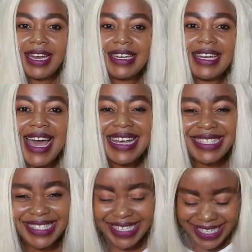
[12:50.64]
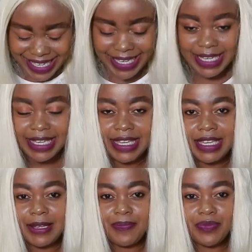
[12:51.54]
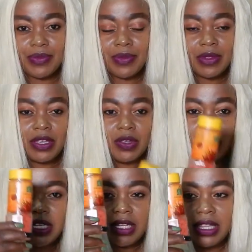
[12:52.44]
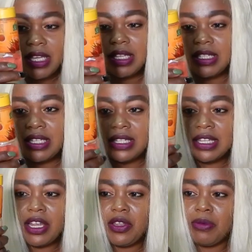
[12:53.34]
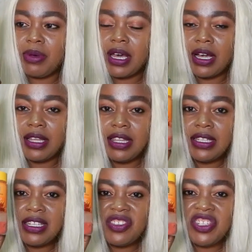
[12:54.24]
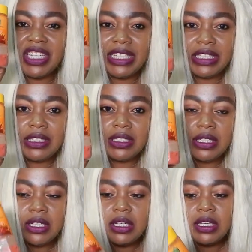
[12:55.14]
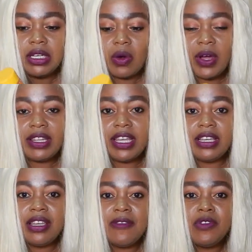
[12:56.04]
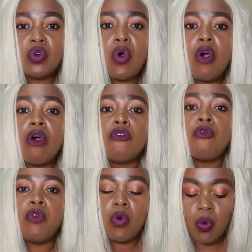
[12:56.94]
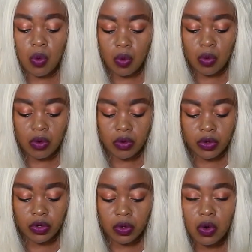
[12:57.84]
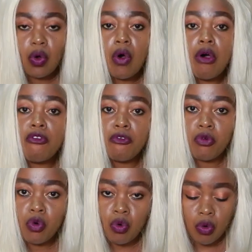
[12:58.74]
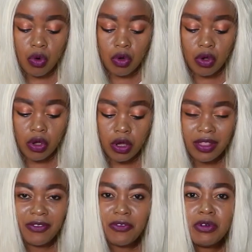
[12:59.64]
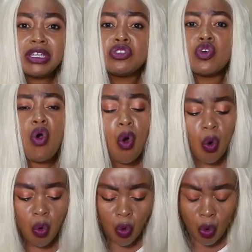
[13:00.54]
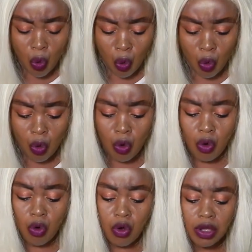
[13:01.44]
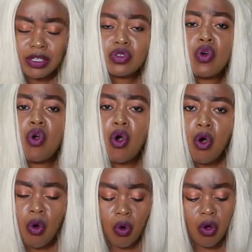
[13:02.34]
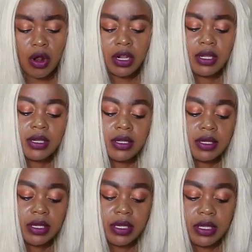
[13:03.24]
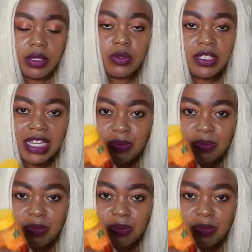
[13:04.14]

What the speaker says: And lastly, you need this inside your bag. This is chili. When they give you Kofu, you know, Kofu, the food is so cool, it's so cold, you